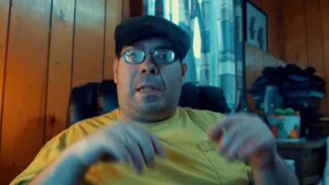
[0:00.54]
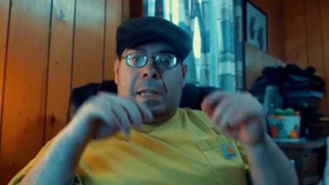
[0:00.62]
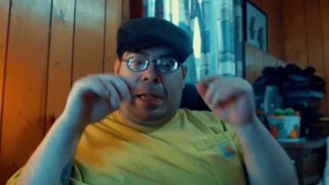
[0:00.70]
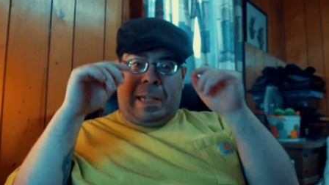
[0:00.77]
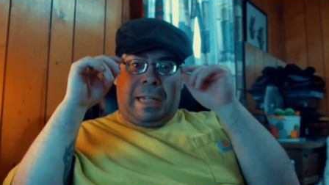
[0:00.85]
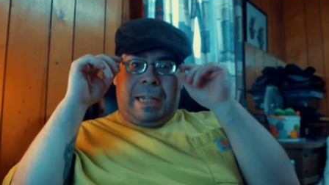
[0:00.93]

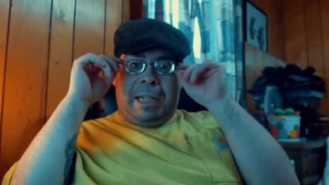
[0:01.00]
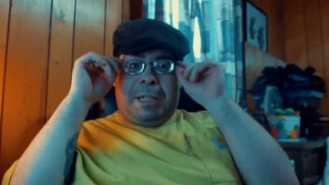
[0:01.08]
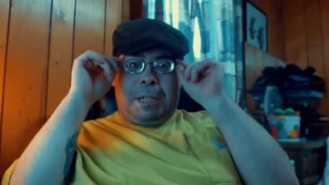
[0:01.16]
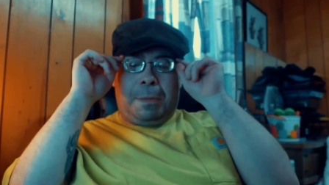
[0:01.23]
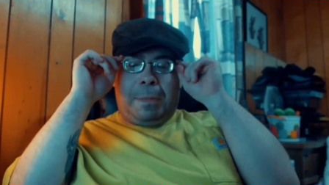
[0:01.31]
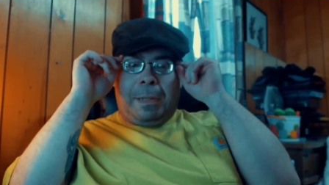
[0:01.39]
Hey guys,
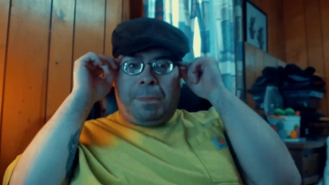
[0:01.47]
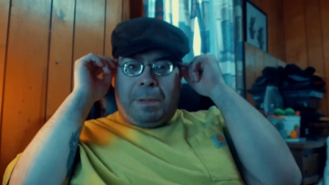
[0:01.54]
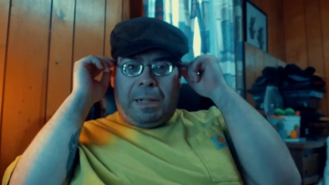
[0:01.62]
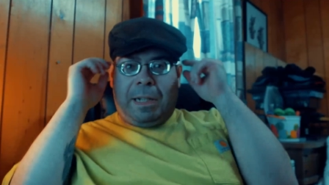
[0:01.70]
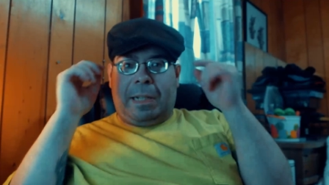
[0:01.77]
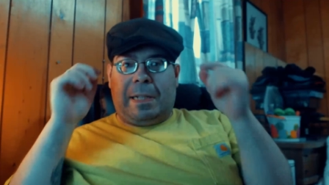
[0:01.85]
it's me
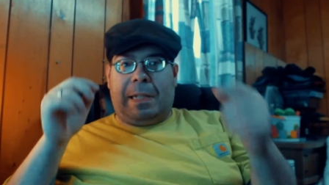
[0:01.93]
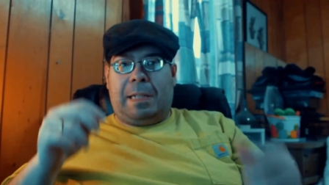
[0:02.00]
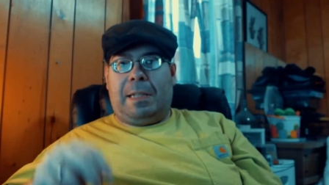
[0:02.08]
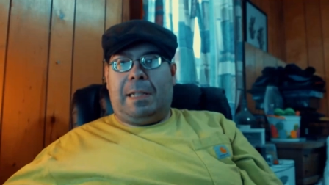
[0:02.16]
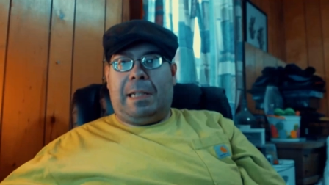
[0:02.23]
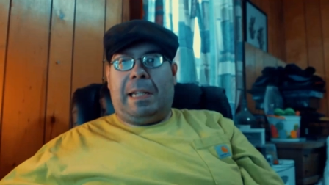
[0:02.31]
Brian
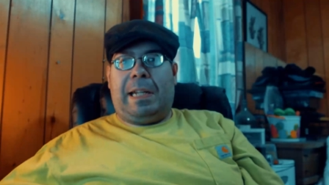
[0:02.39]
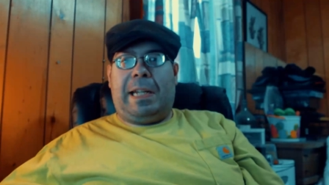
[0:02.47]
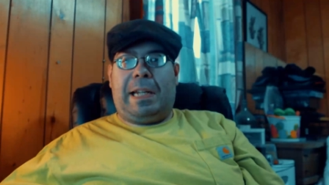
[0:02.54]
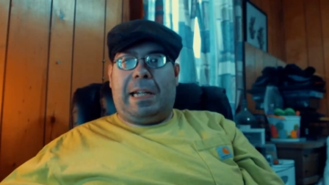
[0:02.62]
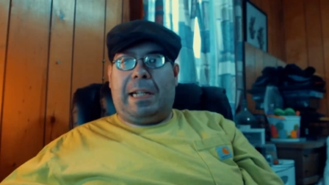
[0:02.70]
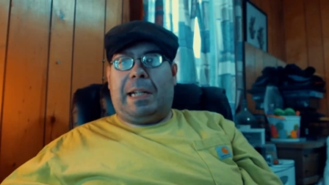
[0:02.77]
and
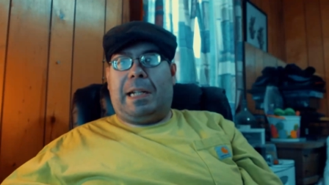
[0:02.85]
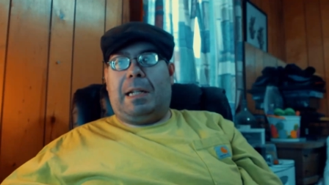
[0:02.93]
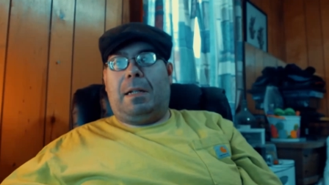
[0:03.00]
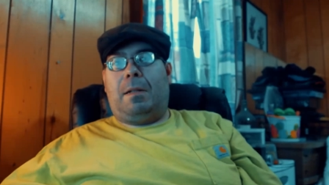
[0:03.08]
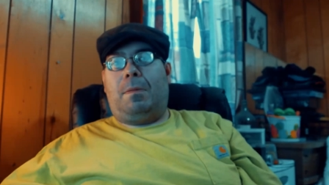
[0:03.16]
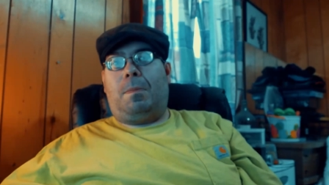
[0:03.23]
today I got
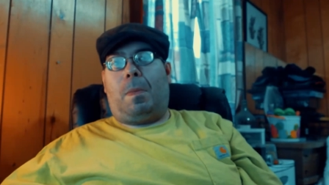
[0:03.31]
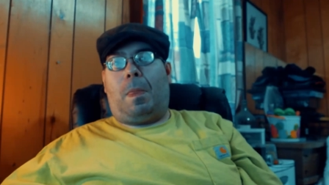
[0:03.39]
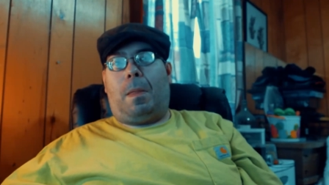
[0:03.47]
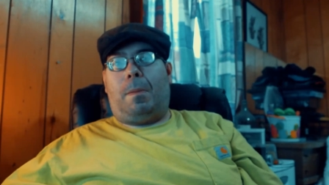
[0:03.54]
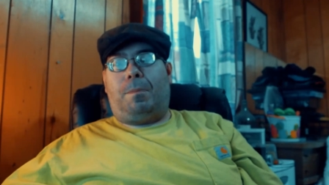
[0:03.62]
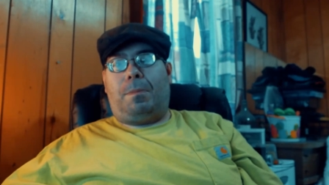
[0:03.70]
a
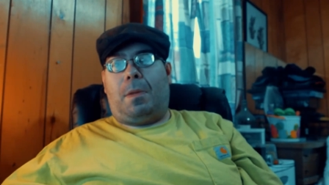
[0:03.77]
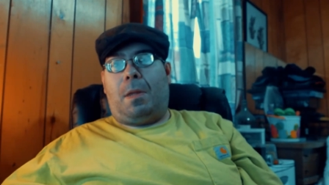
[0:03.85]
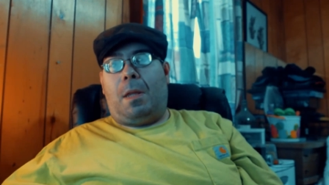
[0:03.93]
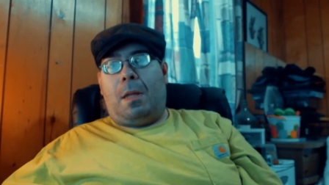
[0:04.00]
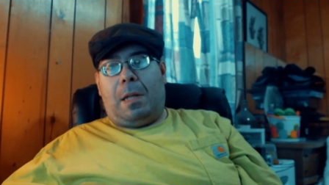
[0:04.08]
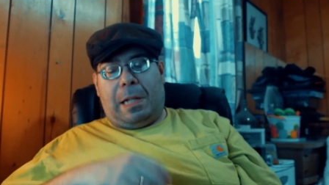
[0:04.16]

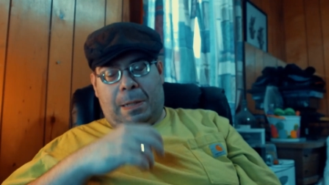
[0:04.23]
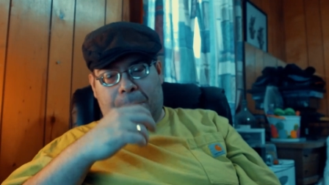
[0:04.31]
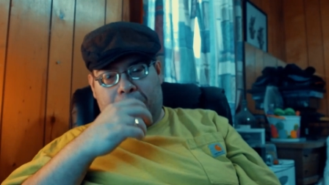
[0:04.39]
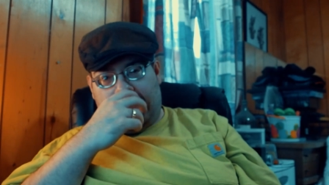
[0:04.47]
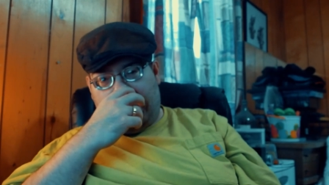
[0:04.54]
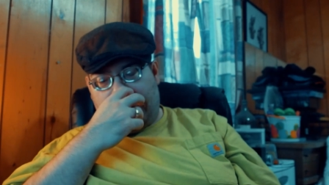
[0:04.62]
an
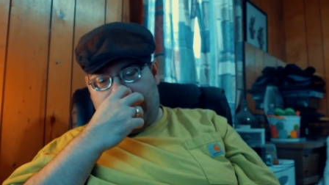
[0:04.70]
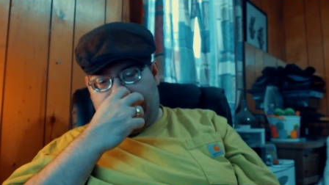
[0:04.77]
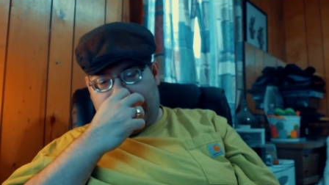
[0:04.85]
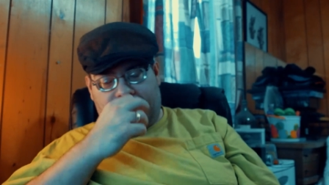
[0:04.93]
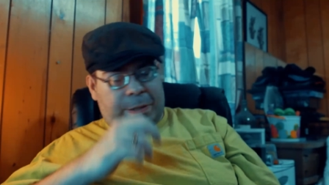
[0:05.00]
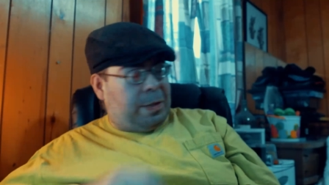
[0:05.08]

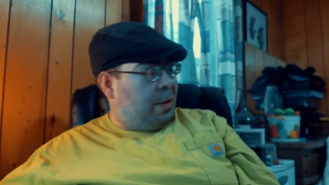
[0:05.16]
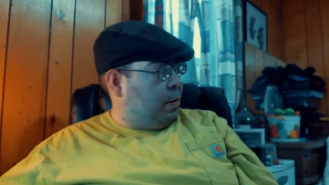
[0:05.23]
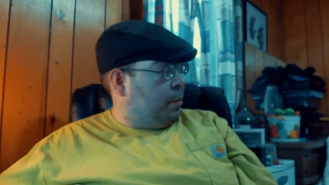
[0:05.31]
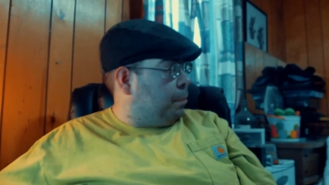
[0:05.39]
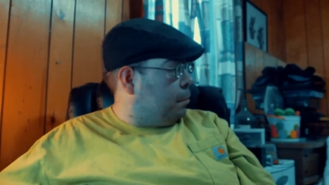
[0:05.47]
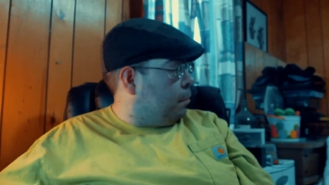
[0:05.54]
unboxing for y'all.